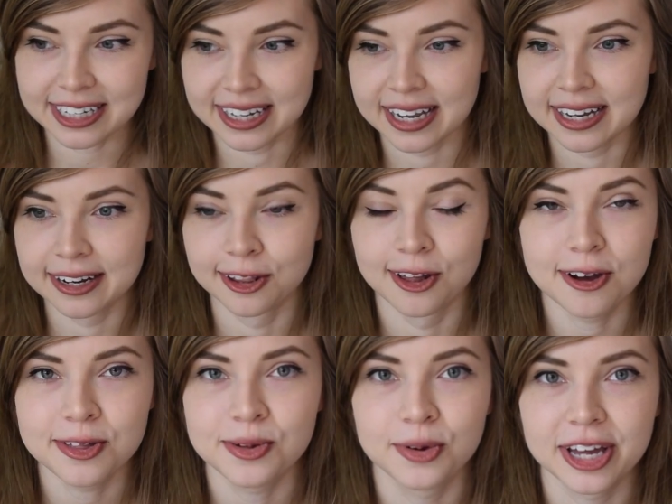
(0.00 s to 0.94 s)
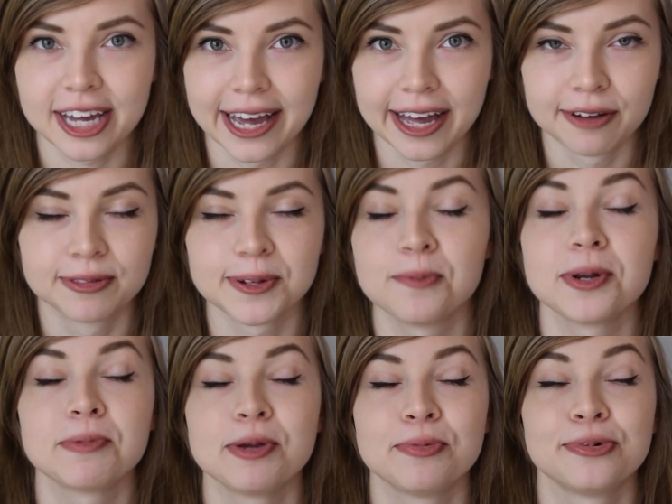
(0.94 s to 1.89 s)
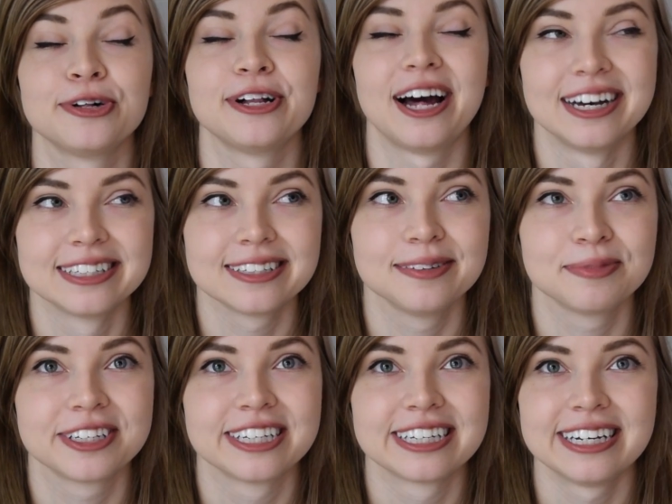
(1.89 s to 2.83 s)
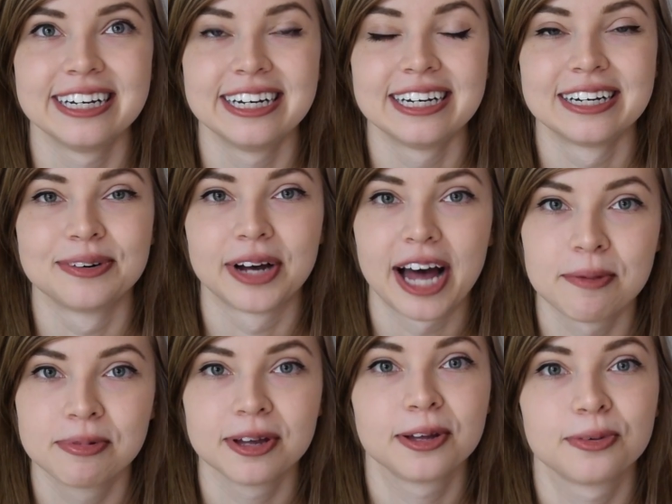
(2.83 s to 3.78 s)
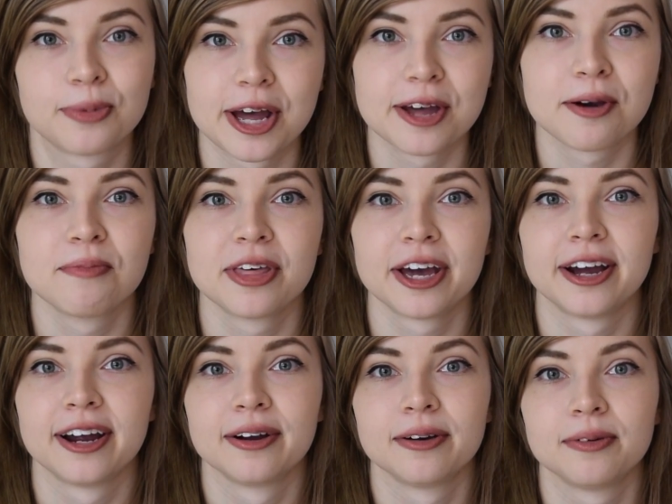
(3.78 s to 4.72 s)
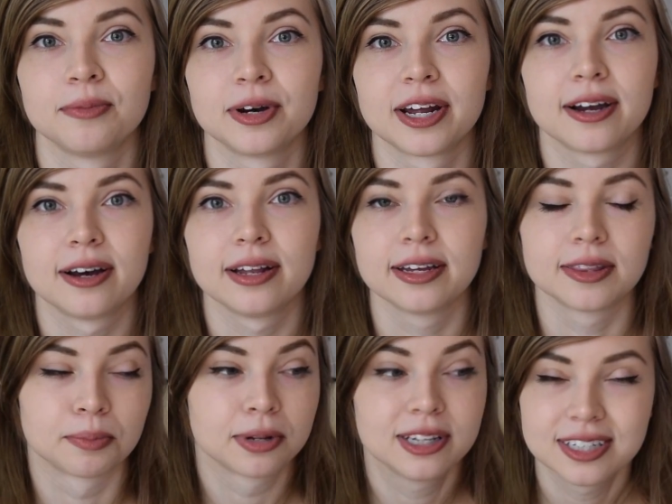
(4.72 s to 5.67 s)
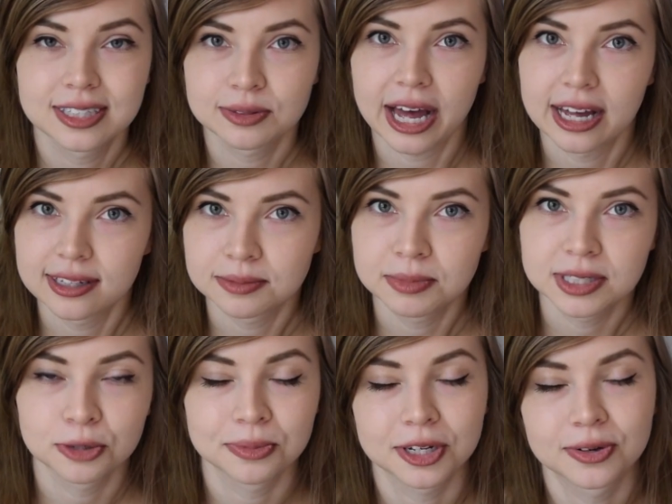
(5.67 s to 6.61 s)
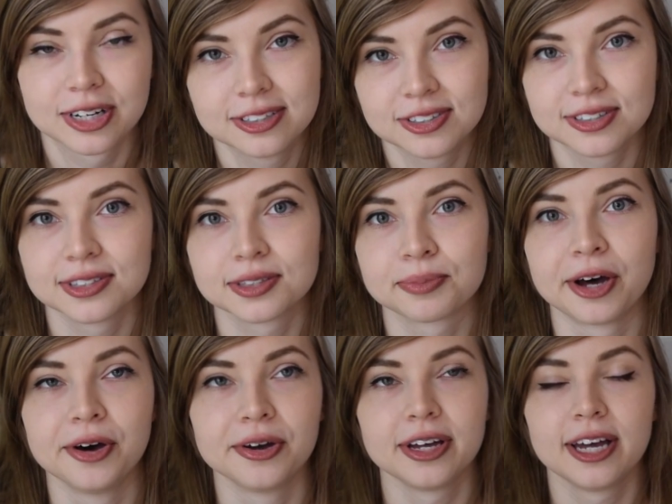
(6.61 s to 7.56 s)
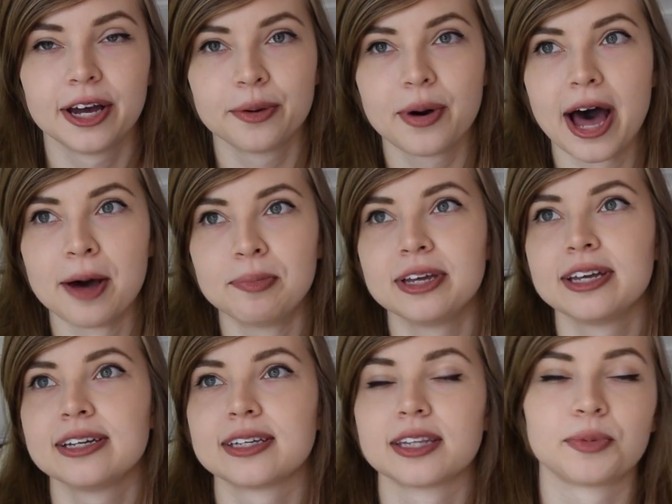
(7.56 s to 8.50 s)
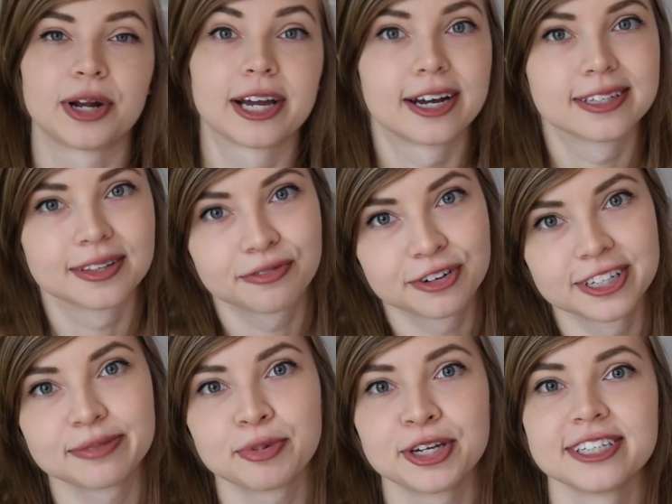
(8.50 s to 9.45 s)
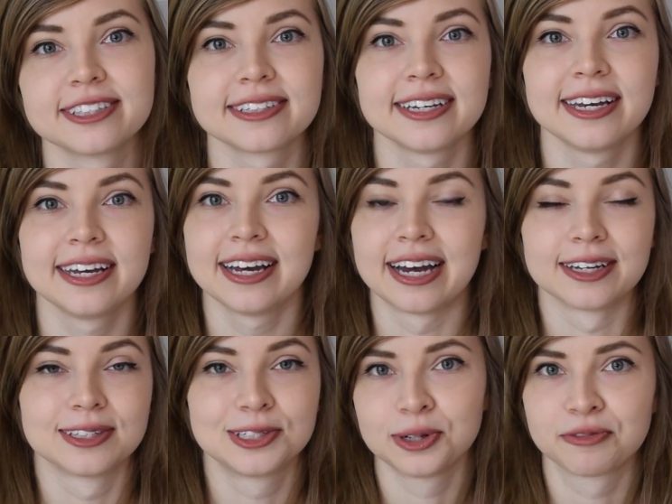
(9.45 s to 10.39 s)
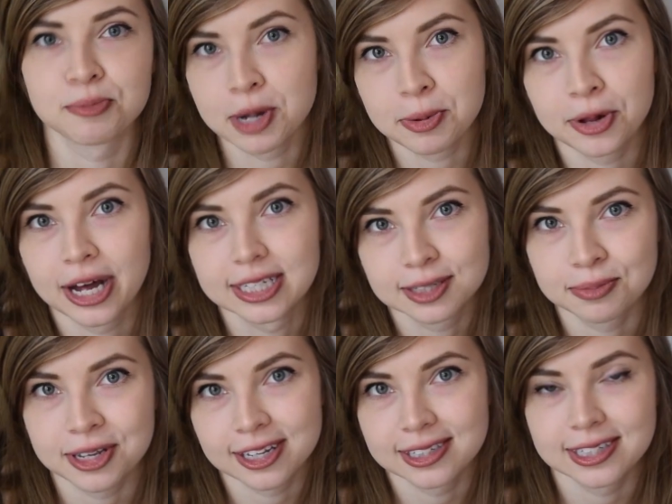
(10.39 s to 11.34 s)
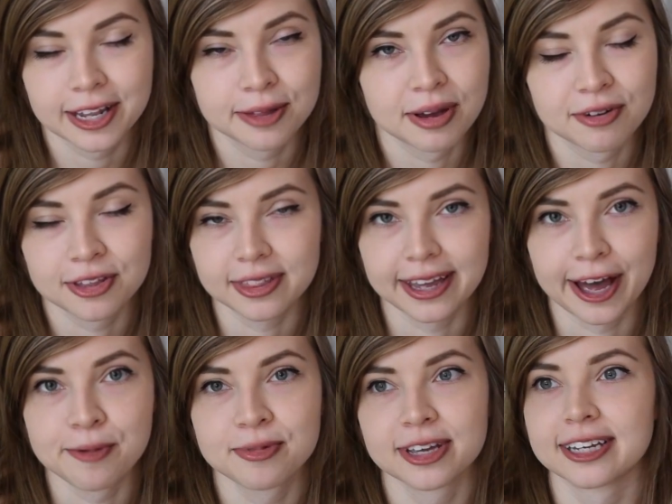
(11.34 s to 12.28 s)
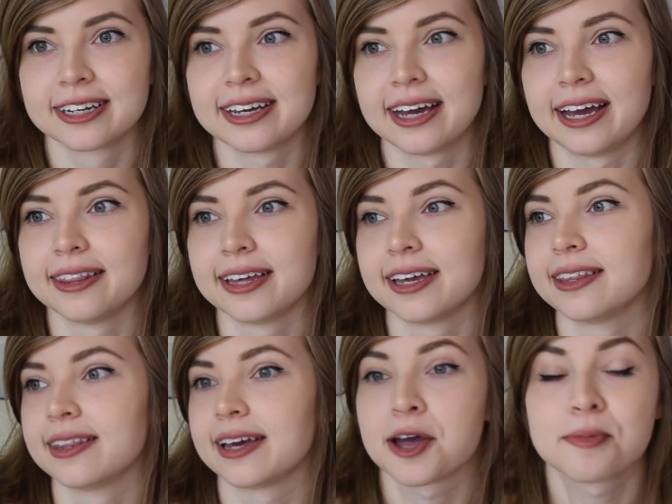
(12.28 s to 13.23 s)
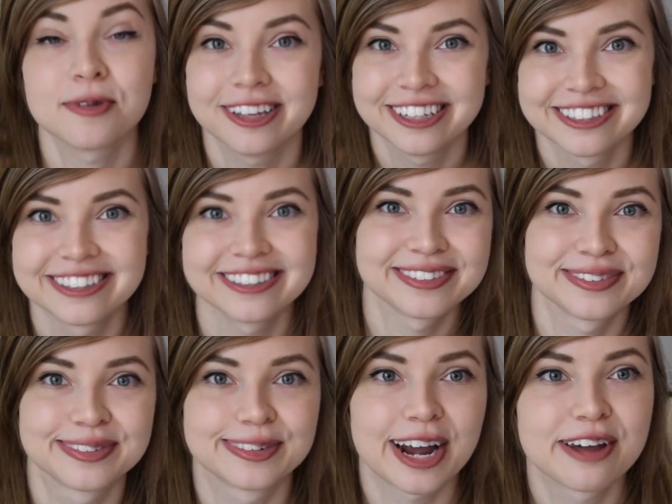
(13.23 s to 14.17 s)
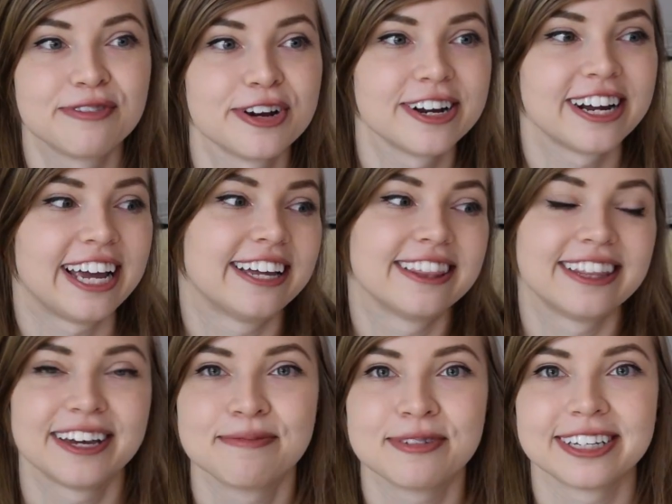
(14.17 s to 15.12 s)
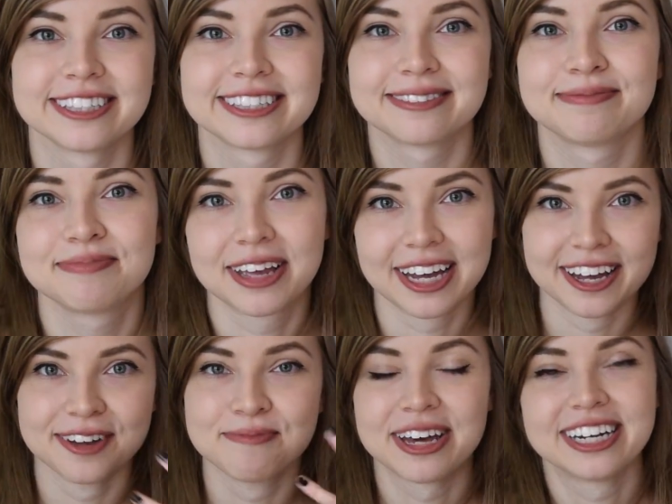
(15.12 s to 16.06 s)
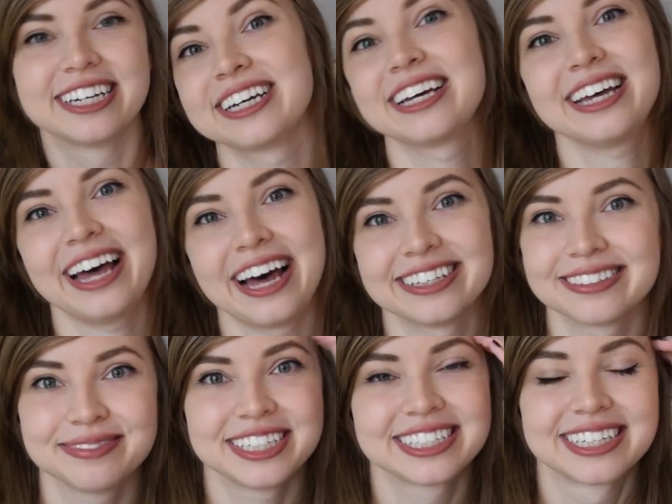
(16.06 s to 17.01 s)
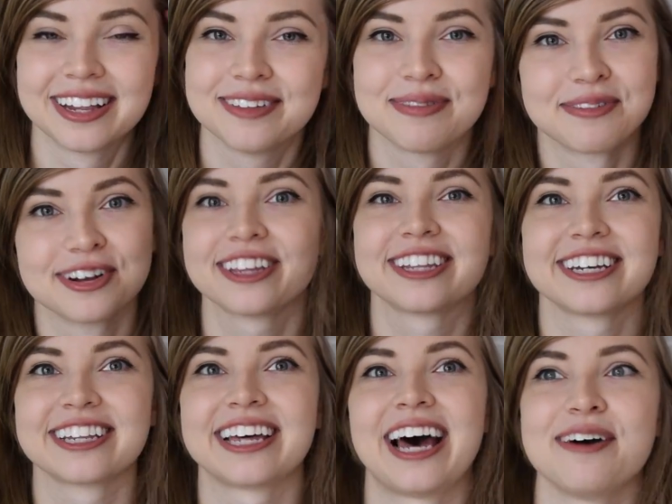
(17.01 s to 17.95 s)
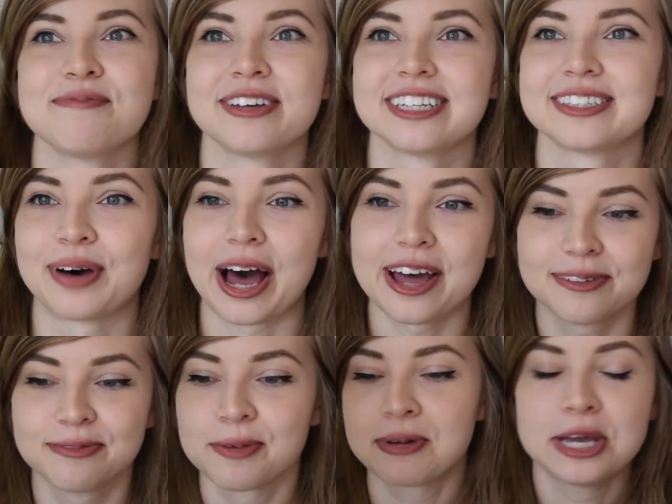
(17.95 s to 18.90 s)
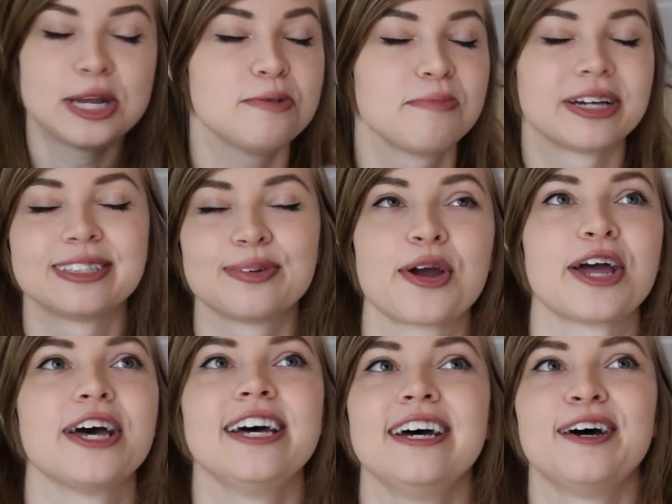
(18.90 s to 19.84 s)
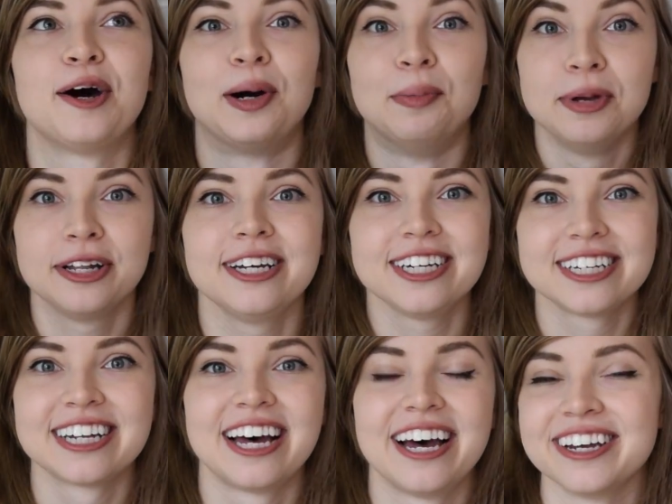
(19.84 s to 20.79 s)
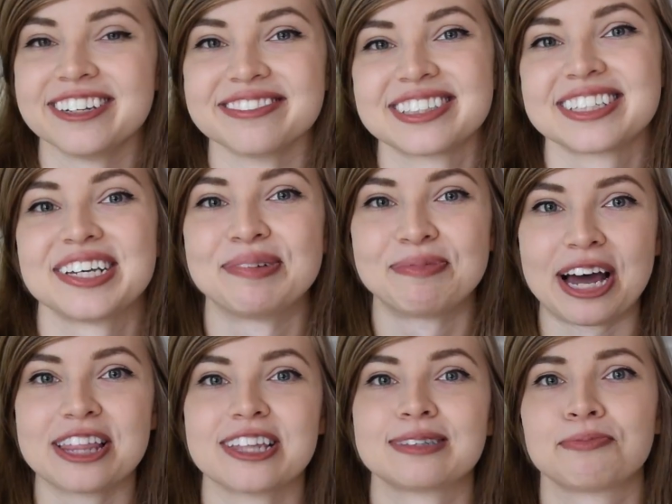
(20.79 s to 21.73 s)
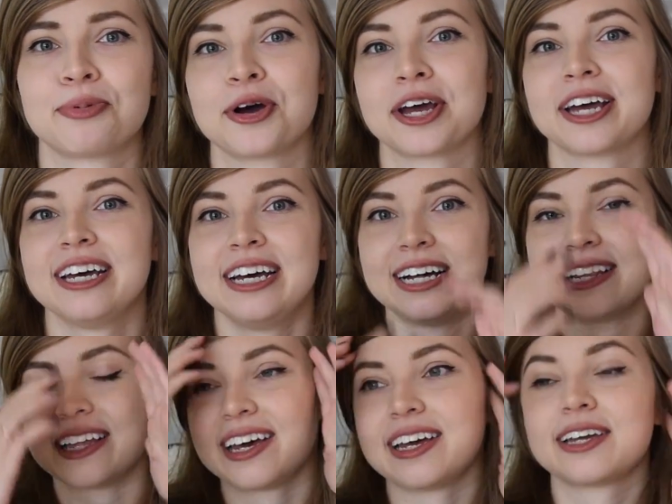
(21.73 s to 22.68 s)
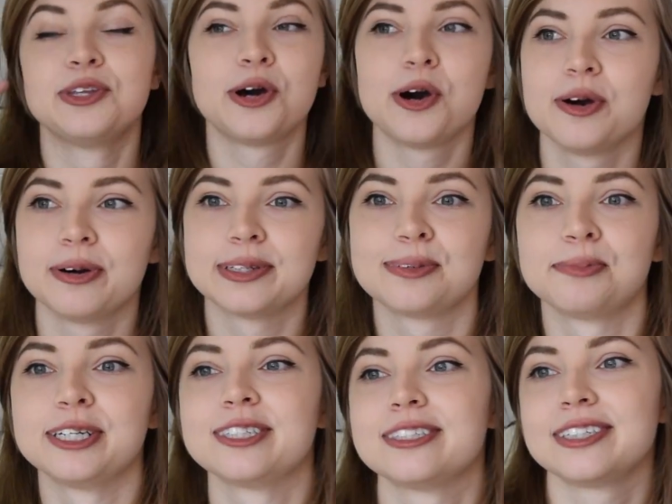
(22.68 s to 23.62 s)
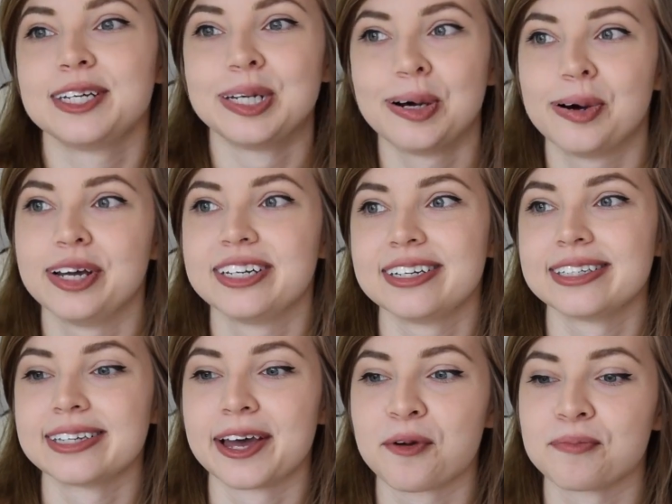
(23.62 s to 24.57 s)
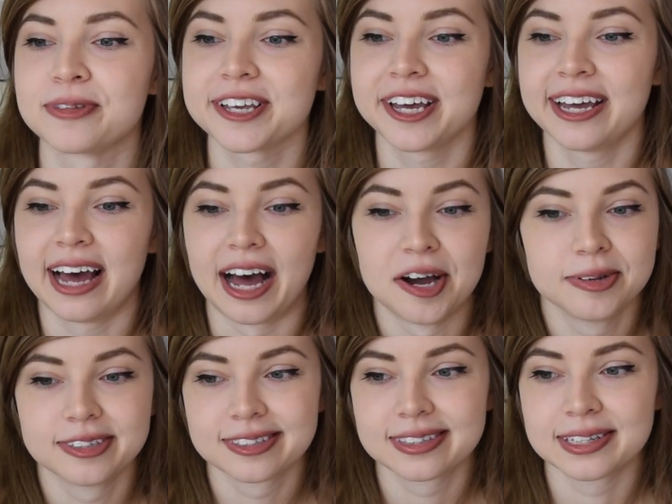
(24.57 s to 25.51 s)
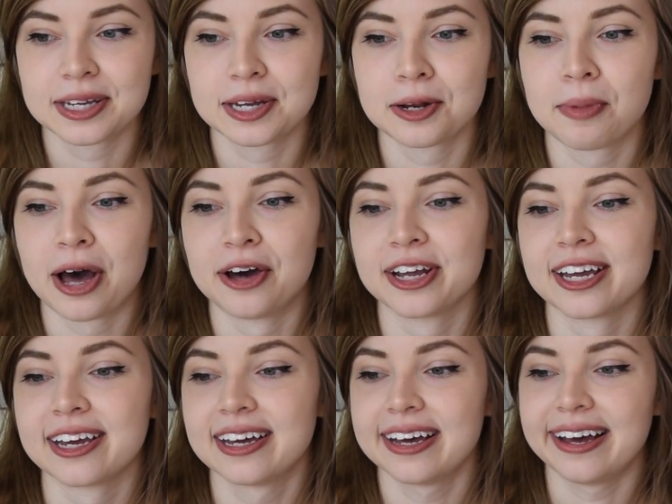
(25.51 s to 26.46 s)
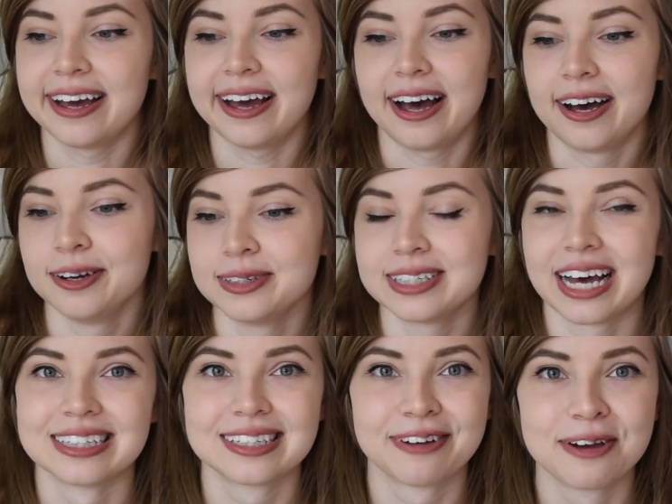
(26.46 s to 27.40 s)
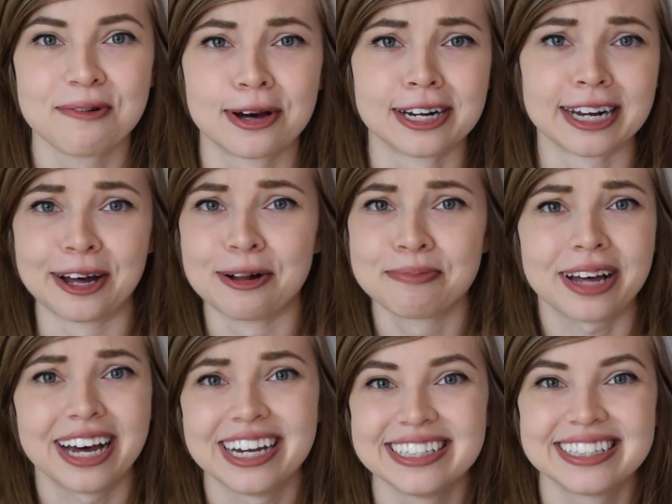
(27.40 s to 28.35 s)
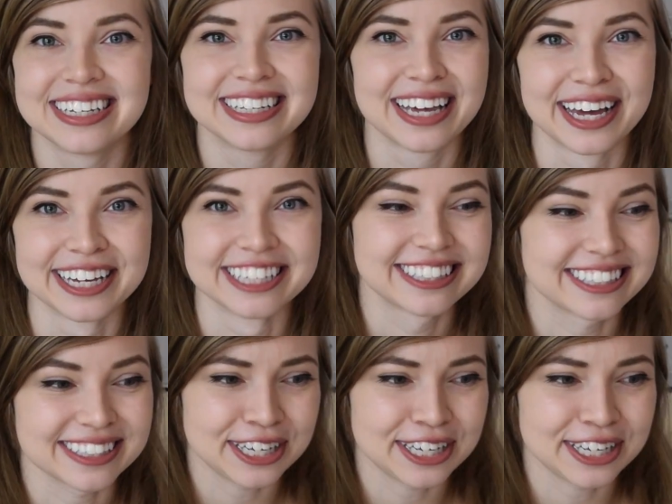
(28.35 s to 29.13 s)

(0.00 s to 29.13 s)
And along the way, I have so many people asking me what happened, why I'm there. When the police asked me so many questions about what happened, and then when I got to the first place, I had two different people asking me to tell them everything that happened, and then the ambulance driver and the ambulance medic asked me to tell them everything that happened. So I had repeated my story a million times at this point. Like, no, it was an emergency, no, I didn't attempt. I was just thinking about it. I was asked if I wanted help. I said yes.